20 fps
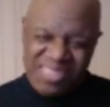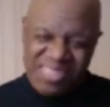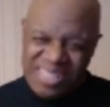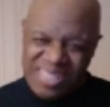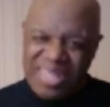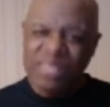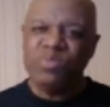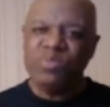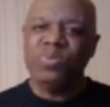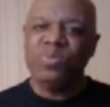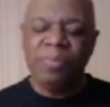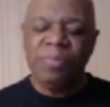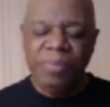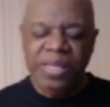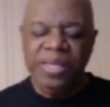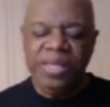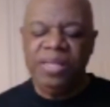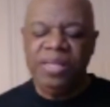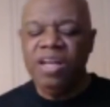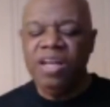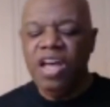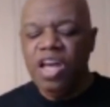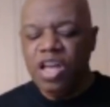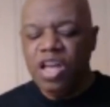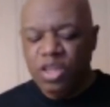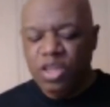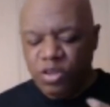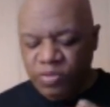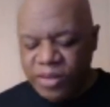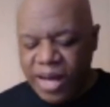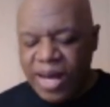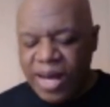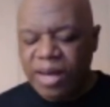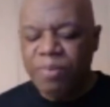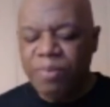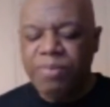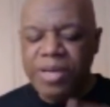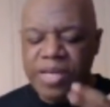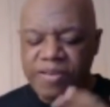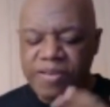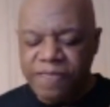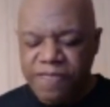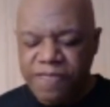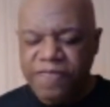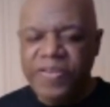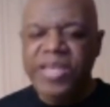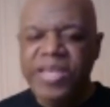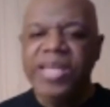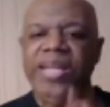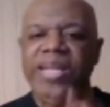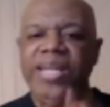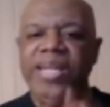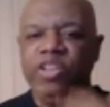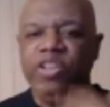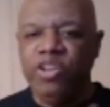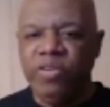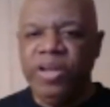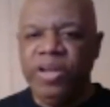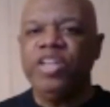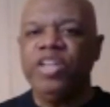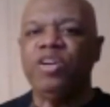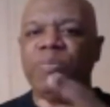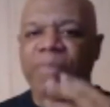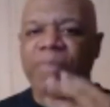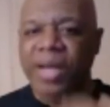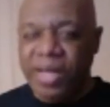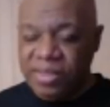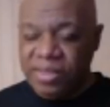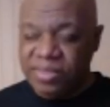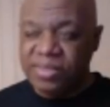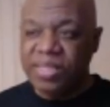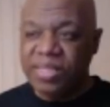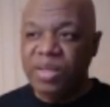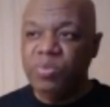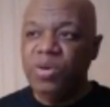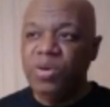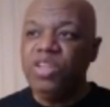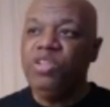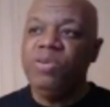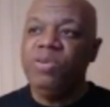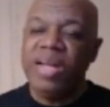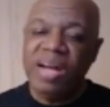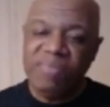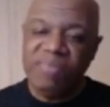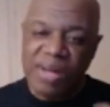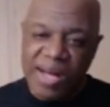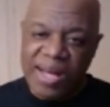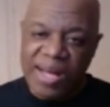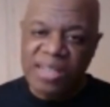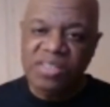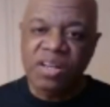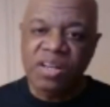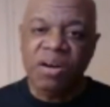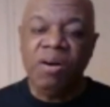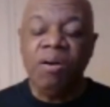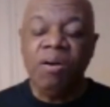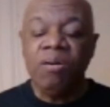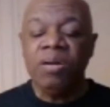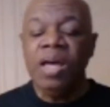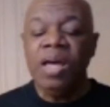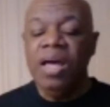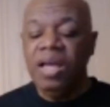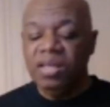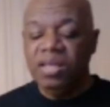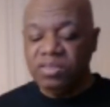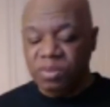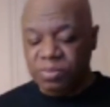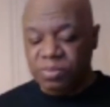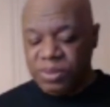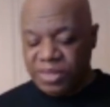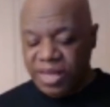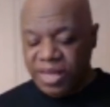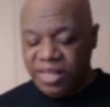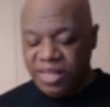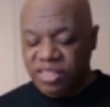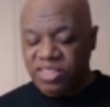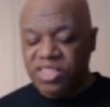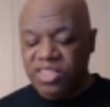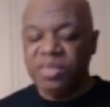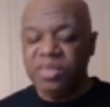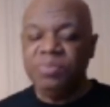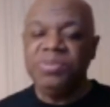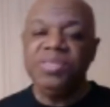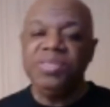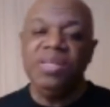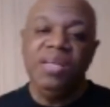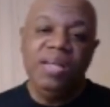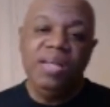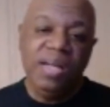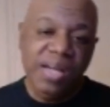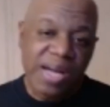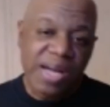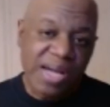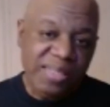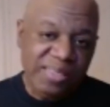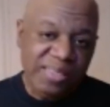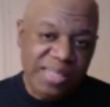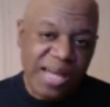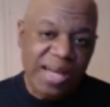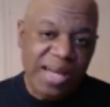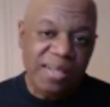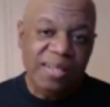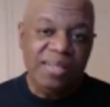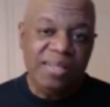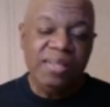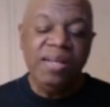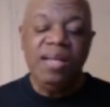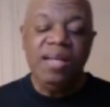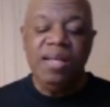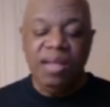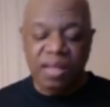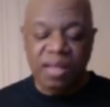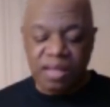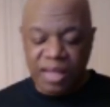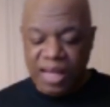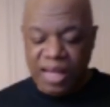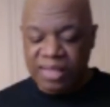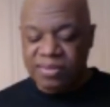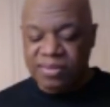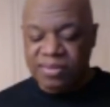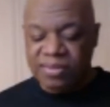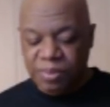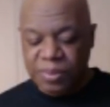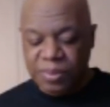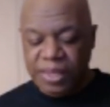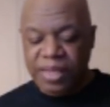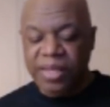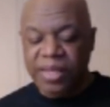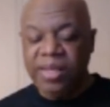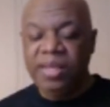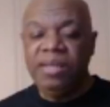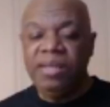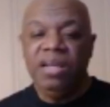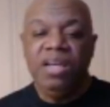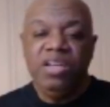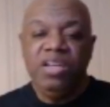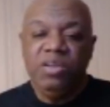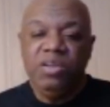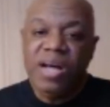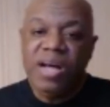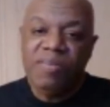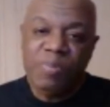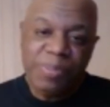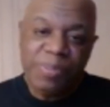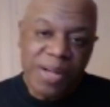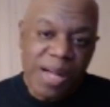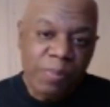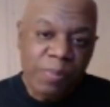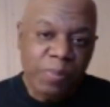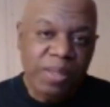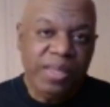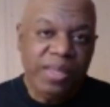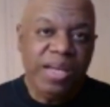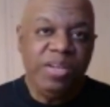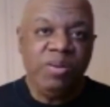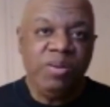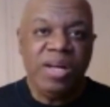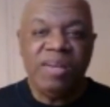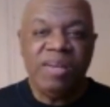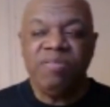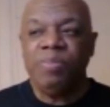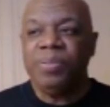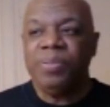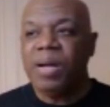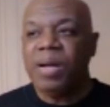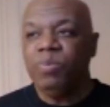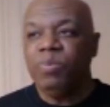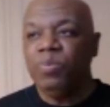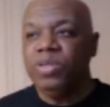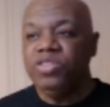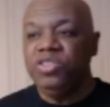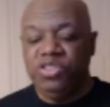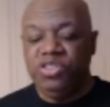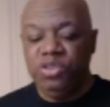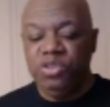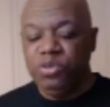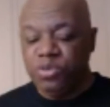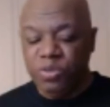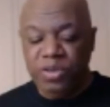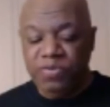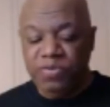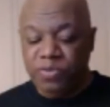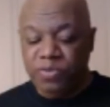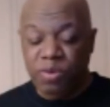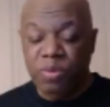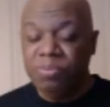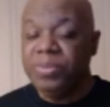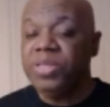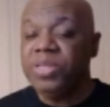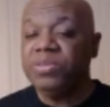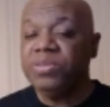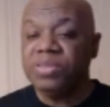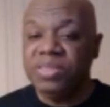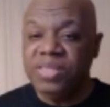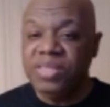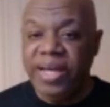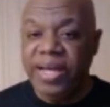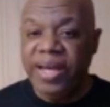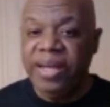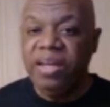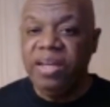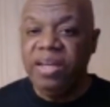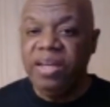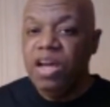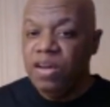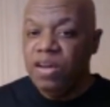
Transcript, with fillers: See, that's what I mean. You've got to be feeding your inner man the same way you'd have a hot dog, some potato chips, a nice salad, a glass of lemonade. You don't have a problem with that. You don't have a problem with two, three, four meals a day.